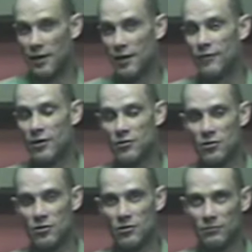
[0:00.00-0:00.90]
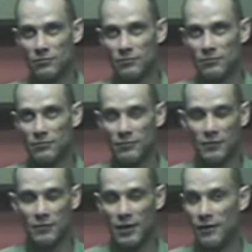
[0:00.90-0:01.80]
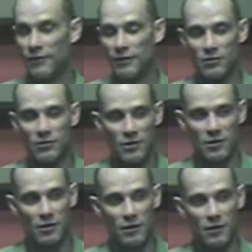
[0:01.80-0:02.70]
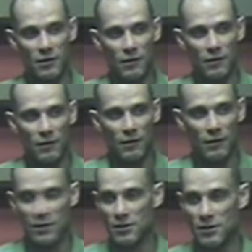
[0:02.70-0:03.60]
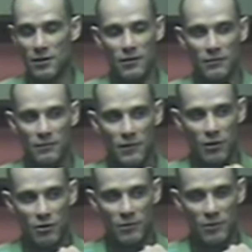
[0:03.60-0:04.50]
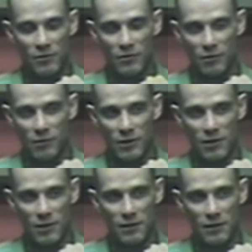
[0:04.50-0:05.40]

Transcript: If it goes to court and I'm found guilty, that's it. They're locking me up and throwing away the key.